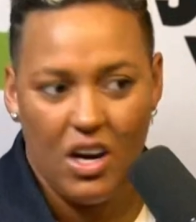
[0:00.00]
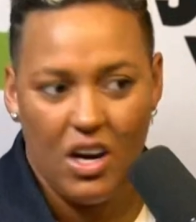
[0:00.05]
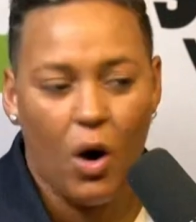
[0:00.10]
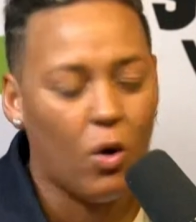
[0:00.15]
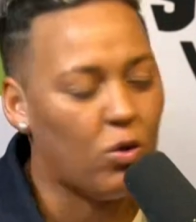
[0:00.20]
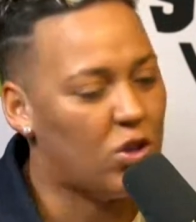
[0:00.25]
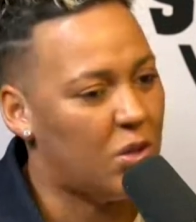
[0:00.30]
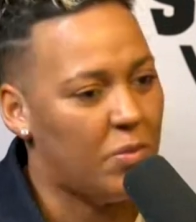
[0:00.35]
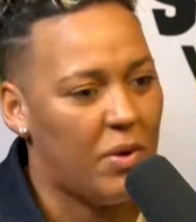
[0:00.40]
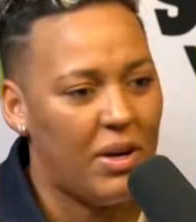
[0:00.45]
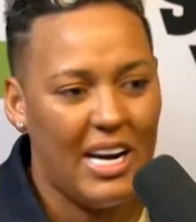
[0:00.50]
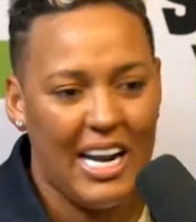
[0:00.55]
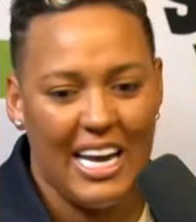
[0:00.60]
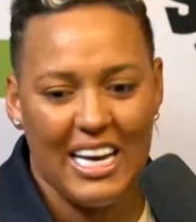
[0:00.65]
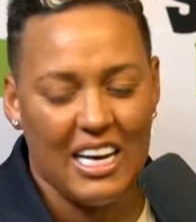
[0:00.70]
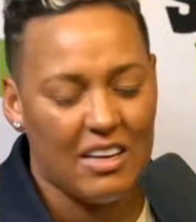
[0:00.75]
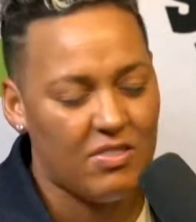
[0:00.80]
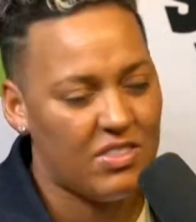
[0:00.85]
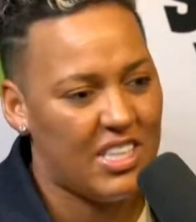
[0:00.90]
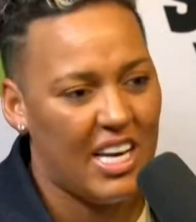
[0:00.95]
Ultimately,
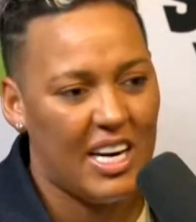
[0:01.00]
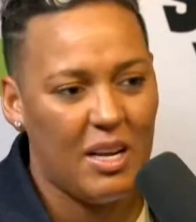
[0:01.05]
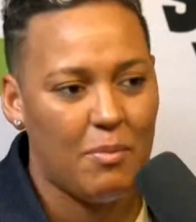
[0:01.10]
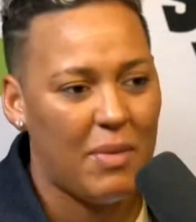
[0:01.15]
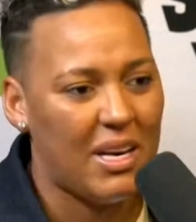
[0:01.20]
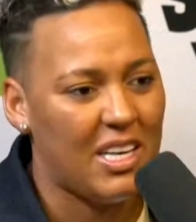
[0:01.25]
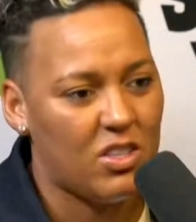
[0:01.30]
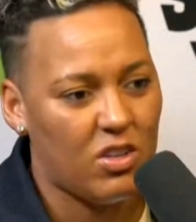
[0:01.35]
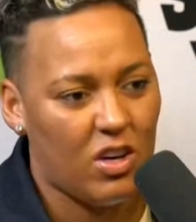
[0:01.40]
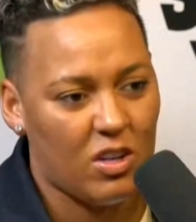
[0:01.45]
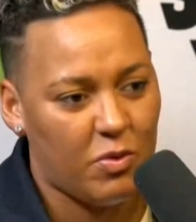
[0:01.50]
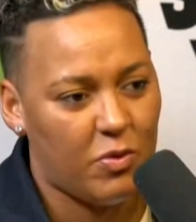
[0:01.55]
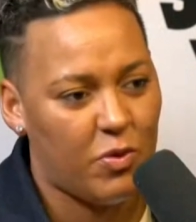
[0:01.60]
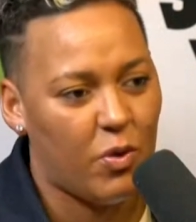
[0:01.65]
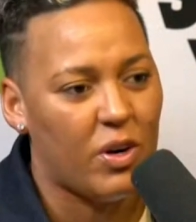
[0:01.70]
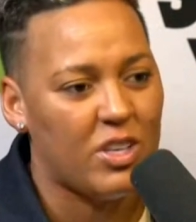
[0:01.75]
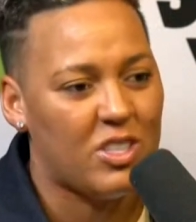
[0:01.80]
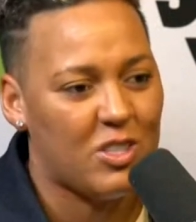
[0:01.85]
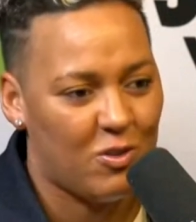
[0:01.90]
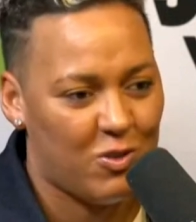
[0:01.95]
I've said it many times
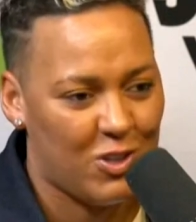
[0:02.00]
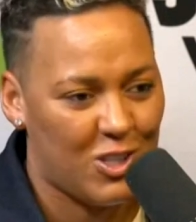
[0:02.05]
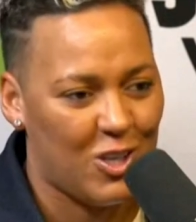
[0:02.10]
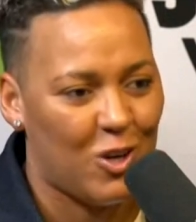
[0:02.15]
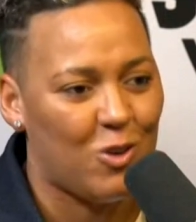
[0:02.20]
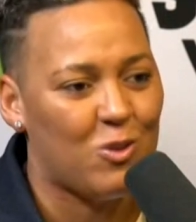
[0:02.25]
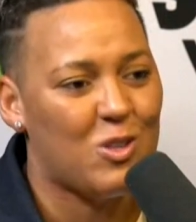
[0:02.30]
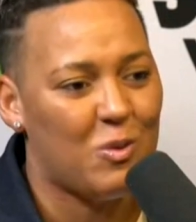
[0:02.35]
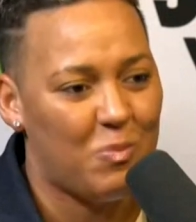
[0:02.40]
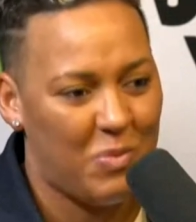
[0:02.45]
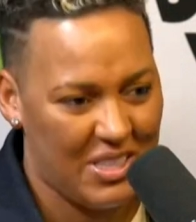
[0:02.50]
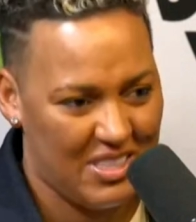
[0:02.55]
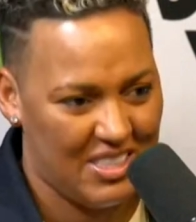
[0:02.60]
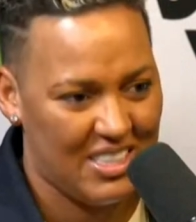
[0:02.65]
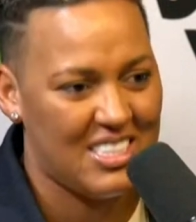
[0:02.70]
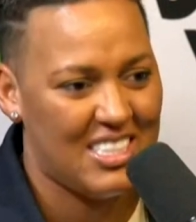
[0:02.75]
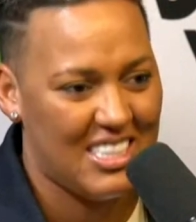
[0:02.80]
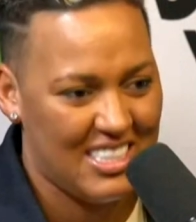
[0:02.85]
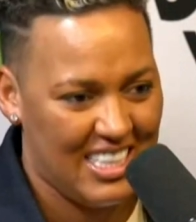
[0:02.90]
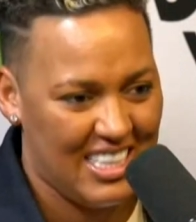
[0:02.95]
before, it's a results
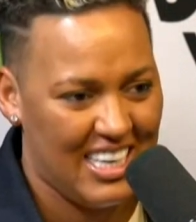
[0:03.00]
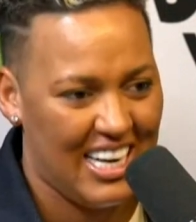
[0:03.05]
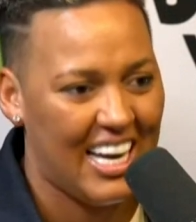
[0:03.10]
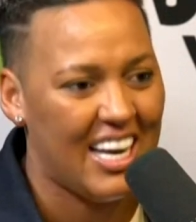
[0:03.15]
business, isn't it?